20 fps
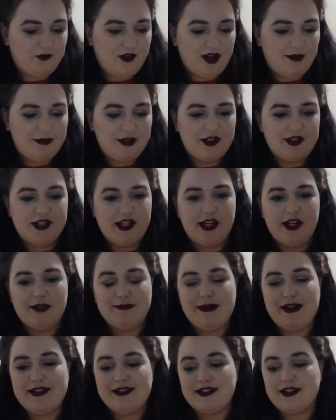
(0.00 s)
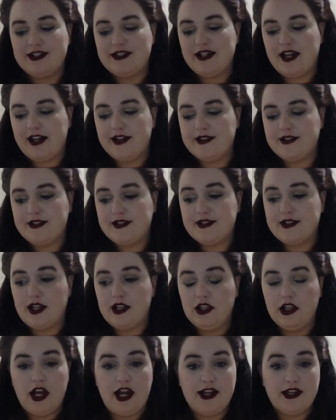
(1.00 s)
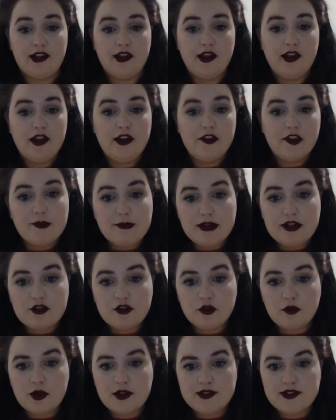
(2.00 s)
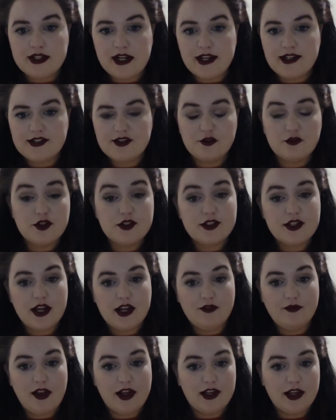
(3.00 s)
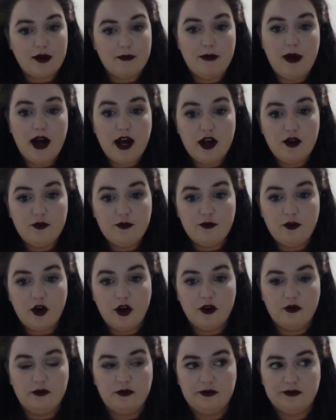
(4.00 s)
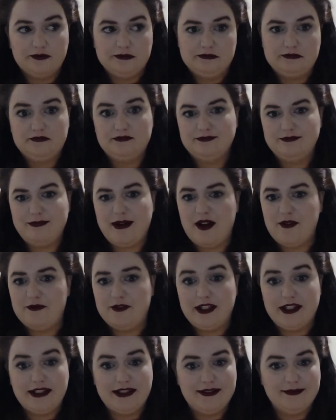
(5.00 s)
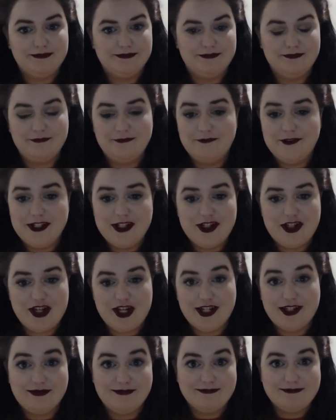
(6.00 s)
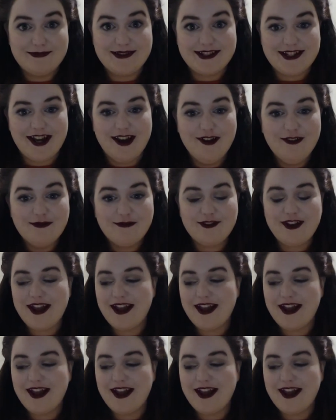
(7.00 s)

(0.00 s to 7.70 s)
because yeah, it basically tastes like the beetroot ones taste, so just kind of like a puff of puffy veggie stuff,